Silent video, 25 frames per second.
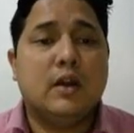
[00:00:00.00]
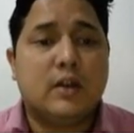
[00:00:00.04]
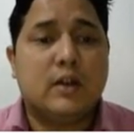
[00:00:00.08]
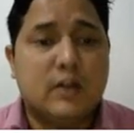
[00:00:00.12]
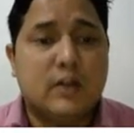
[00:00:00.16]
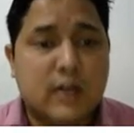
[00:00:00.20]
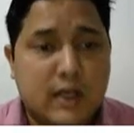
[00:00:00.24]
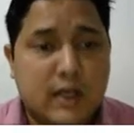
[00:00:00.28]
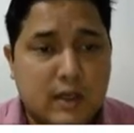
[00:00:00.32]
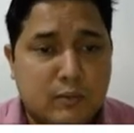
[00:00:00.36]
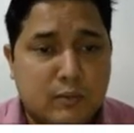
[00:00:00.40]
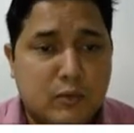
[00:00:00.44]

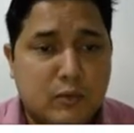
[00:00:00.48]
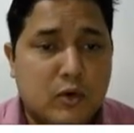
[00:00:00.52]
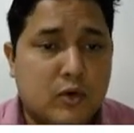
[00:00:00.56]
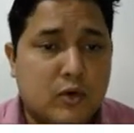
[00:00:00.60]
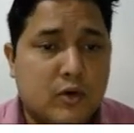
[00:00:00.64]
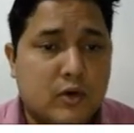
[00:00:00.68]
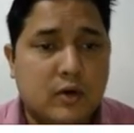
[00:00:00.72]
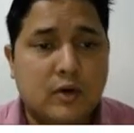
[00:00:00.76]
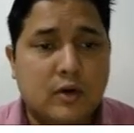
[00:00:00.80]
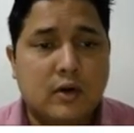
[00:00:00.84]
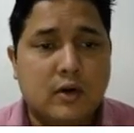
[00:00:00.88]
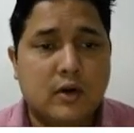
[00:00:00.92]
take a
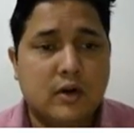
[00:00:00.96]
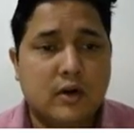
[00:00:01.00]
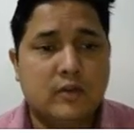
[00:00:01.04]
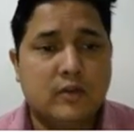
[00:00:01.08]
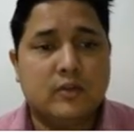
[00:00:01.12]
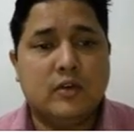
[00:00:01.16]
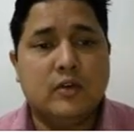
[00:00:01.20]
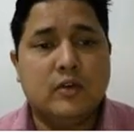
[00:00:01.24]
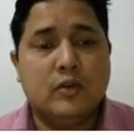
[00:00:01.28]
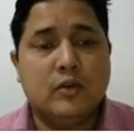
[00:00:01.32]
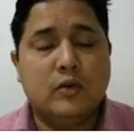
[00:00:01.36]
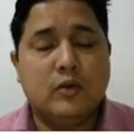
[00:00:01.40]
more
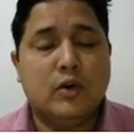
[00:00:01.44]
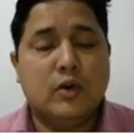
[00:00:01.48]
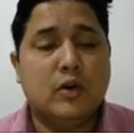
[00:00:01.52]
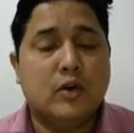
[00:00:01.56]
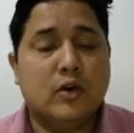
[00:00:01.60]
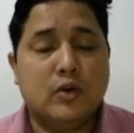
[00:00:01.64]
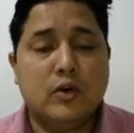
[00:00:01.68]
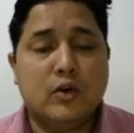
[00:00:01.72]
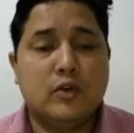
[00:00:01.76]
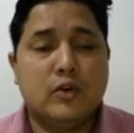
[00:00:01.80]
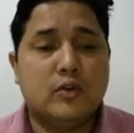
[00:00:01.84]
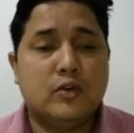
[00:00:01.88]
risk, you are
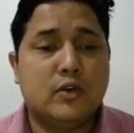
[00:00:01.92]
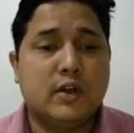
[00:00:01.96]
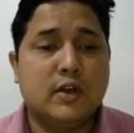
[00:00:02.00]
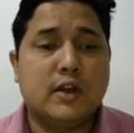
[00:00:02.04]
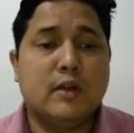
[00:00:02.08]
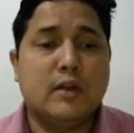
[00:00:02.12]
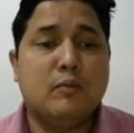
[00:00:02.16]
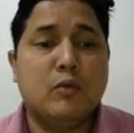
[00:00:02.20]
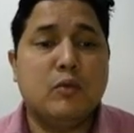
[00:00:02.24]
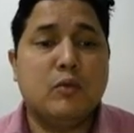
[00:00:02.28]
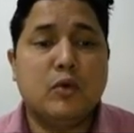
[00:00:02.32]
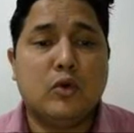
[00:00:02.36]
not going to take
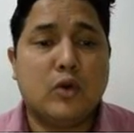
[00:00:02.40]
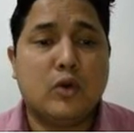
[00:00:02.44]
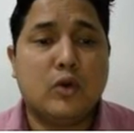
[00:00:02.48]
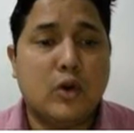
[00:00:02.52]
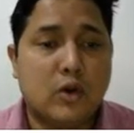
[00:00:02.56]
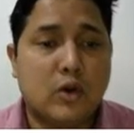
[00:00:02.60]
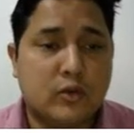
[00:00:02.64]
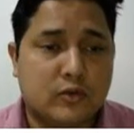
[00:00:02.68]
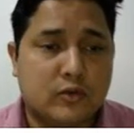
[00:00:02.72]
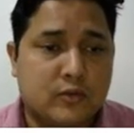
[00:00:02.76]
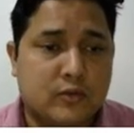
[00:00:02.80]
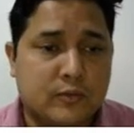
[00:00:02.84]
a more
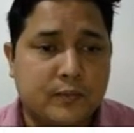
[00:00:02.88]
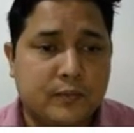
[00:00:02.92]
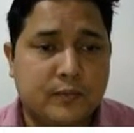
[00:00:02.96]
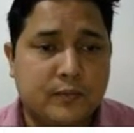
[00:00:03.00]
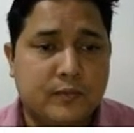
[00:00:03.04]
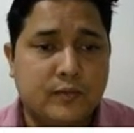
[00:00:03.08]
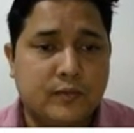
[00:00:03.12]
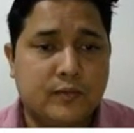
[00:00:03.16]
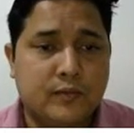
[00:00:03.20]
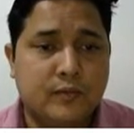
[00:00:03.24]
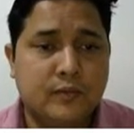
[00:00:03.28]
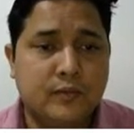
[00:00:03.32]
loss.
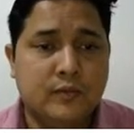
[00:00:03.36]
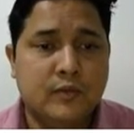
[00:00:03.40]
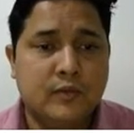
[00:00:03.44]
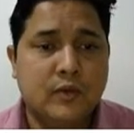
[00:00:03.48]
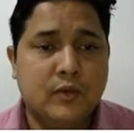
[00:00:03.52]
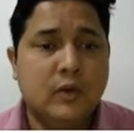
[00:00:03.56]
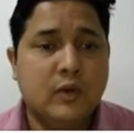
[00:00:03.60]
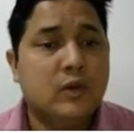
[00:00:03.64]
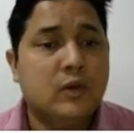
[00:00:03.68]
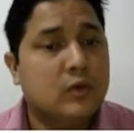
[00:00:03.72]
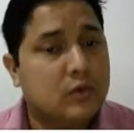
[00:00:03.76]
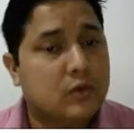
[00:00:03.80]

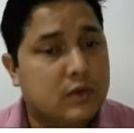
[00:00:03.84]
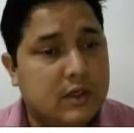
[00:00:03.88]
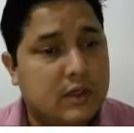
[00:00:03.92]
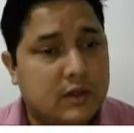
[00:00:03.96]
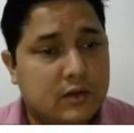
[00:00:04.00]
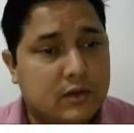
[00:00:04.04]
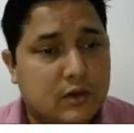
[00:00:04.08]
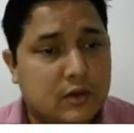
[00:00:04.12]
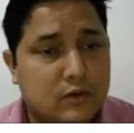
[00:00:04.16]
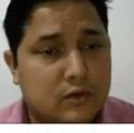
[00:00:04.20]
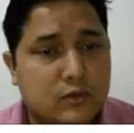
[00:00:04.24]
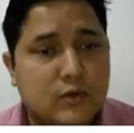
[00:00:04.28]
So that
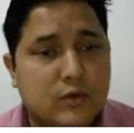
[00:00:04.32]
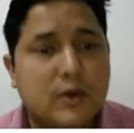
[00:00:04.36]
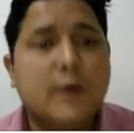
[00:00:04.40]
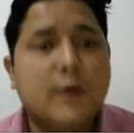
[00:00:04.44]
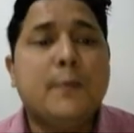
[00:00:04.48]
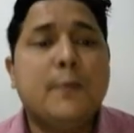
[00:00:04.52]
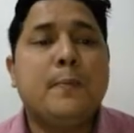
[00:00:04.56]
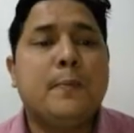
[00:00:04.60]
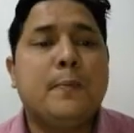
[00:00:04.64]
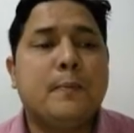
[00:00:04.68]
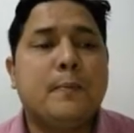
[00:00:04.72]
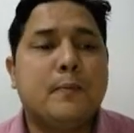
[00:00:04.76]
is also a
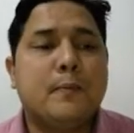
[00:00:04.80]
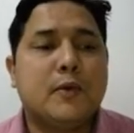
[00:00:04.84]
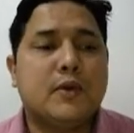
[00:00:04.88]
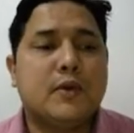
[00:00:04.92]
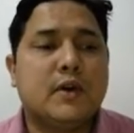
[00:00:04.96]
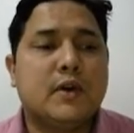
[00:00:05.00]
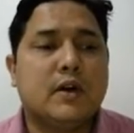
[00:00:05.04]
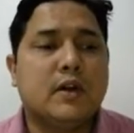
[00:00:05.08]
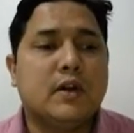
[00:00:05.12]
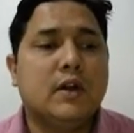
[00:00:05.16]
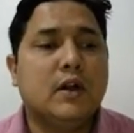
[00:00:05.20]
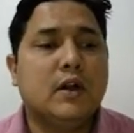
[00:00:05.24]

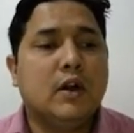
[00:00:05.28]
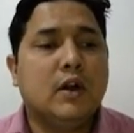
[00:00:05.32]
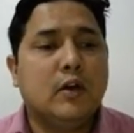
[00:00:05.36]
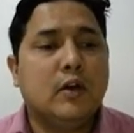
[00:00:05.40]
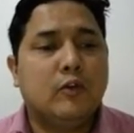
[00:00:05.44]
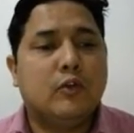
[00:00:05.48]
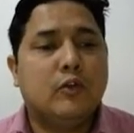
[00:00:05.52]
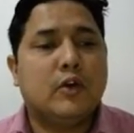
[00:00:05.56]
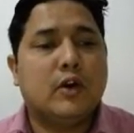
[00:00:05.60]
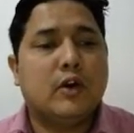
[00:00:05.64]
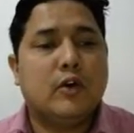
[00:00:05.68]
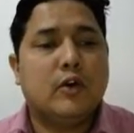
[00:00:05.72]
project.
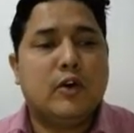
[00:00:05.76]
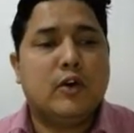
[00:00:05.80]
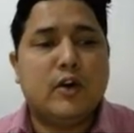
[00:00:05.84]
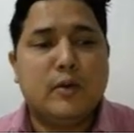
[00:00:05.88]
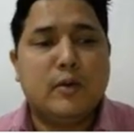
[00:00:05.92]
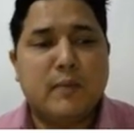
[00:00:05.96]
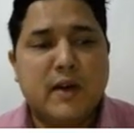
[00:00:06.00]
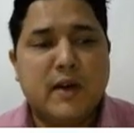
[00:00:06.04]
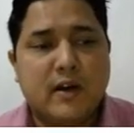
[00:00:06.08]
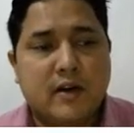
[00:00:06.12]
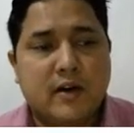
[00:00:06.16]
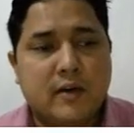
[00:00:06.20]
For
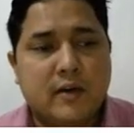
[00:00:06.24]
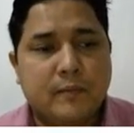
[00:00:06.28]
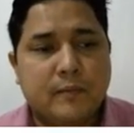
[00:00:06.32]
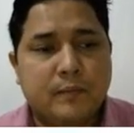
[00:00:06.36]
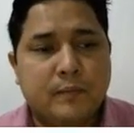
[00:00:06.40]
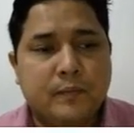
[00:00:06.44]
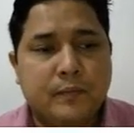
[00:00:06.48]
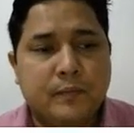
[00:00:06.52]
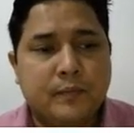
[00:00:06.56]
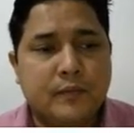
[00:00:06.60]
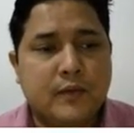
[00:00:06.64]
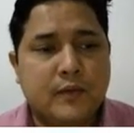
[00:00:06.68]
regulatory mandate.
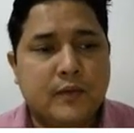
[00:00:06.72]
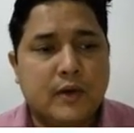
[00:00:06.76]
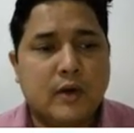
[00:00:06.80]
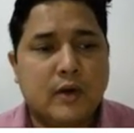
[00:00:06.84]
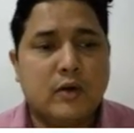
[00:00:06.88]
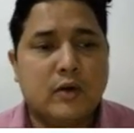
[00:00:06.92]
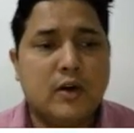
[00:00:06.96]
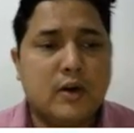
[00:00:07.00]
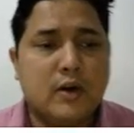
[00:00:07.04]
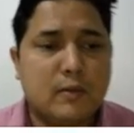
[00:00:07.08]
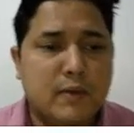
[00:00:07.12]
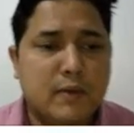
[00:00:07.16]

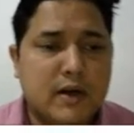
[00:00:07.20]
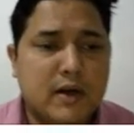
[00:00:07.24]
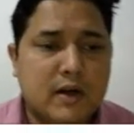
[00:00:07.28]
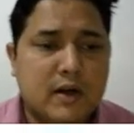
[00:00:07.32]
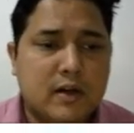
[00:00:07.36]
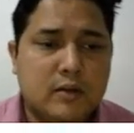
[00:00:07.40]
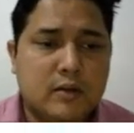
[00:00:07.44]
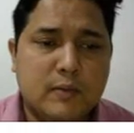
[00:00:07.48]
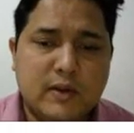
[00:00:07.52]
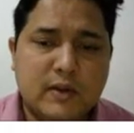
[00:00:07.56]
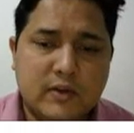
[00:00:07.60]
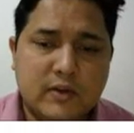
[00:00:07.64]
Regulatory mandate
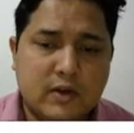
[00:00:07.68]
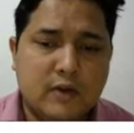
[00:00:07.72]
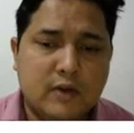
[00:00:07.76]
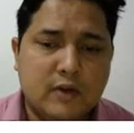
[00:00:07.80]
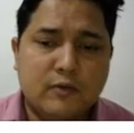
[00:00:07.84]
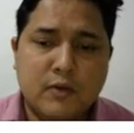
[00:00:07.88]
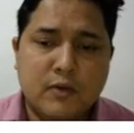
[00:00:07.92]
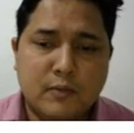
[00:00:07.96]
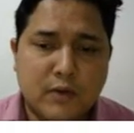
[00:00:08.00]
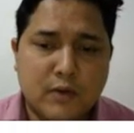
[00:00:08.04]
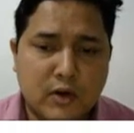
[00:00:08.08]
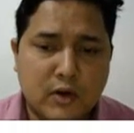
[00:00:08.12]
is basically
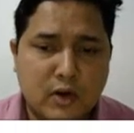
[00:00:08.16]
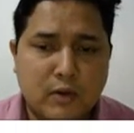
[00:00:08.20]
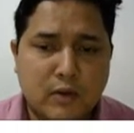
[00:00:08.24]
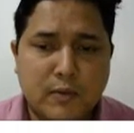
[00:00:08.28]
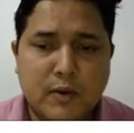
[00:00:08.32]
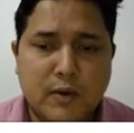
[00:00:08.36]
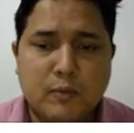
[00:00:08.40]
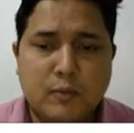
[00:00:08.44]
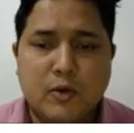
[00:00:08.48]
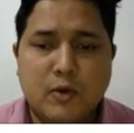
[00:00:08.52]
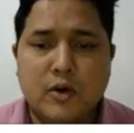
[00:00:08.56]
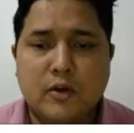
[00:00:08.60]
from the
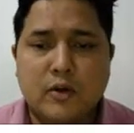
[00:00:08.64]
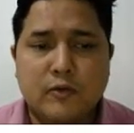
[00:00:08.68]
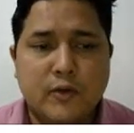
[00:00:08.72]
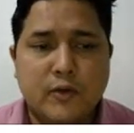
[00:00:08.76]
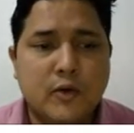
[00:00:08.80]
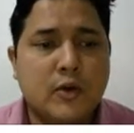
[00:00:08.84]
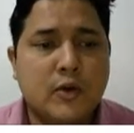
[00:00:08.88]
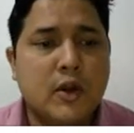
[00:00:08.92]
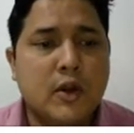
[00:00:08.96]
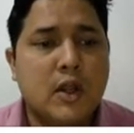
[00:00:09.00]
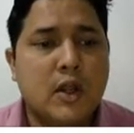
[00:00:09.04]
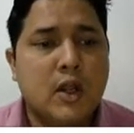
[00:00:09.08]
government point of
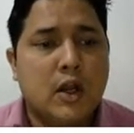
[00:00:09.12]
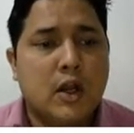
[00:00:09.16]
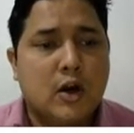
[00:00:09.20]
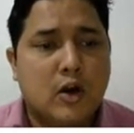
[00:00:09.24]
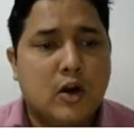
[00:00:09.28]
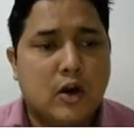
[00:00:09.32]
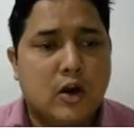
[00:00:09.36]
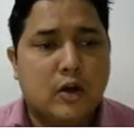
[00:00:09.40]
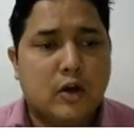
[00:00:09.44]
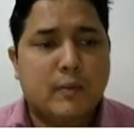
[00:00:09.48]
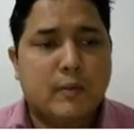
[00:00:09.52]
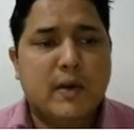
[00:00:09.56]
view.
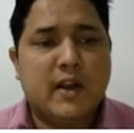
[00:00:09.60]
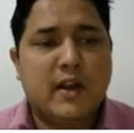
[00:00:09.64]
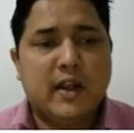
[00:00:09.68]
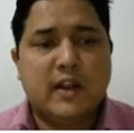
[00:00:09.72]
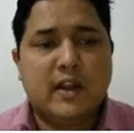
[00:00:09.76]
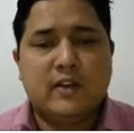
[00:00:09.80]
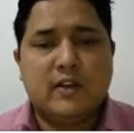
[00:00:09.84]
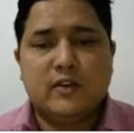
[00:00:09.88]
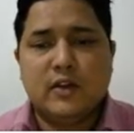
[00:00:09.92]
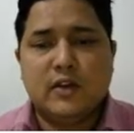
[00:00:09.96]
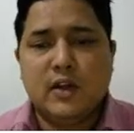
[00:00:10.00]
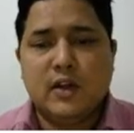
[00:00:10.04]
Government
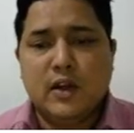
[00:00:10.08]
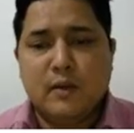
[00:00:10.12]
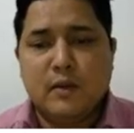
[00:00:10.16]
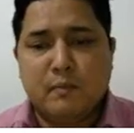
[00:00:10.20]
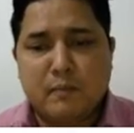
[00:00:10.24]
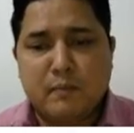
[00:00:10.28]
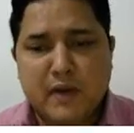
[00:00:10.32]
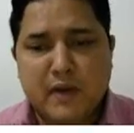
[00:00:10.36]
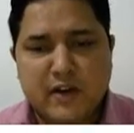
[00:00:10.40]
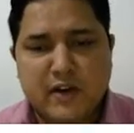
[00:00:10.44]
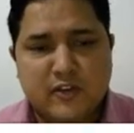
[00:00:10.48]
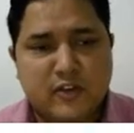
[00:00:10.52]
has
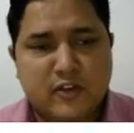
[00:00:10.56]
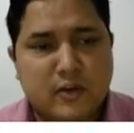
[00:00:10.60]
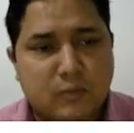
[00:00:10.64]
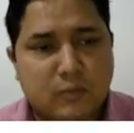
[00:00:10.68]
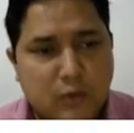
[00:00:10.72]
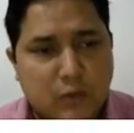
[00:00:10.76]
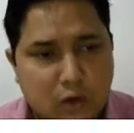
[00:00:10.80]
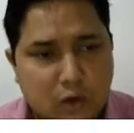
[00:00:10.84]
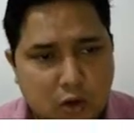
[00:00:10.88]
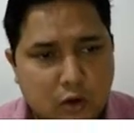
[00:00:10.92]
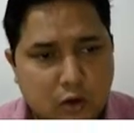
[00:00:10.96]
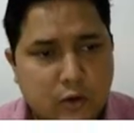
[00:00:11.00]
made some
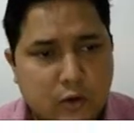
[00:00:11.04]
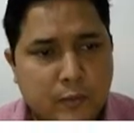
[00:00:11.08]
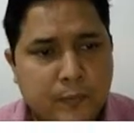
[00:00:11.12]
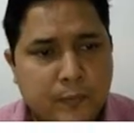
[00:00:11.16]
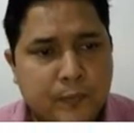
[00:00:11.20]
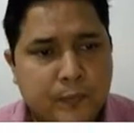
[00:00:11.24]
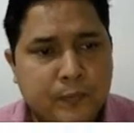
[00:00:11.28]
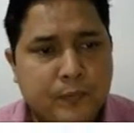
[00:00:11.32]
law.